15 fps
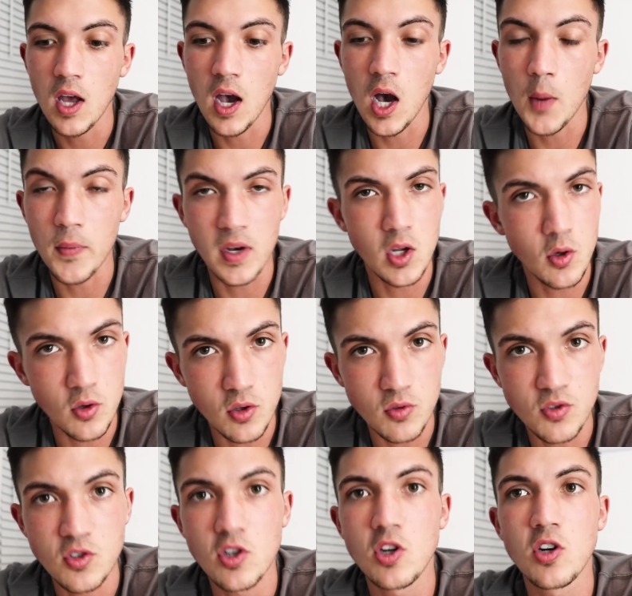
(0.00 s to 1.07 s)
and who you
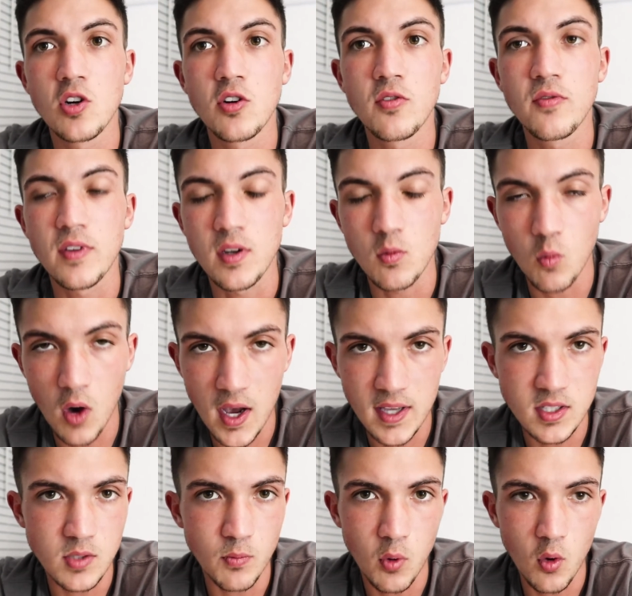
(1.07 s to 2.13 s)
serve and why
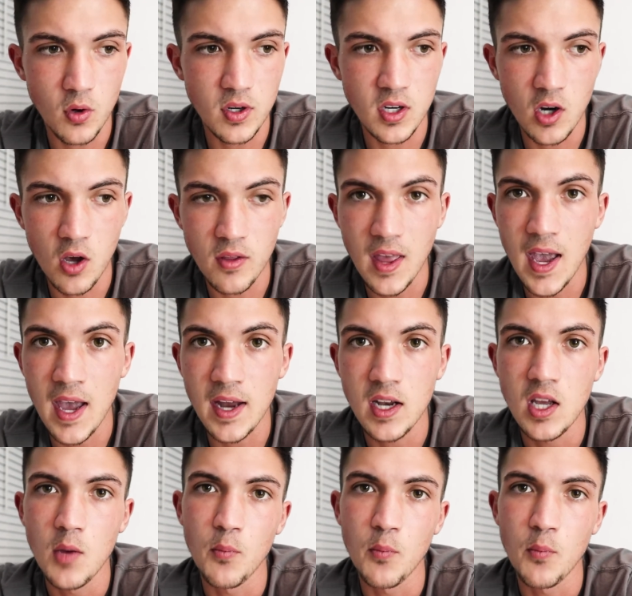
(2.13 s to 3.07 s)
it's important and all that,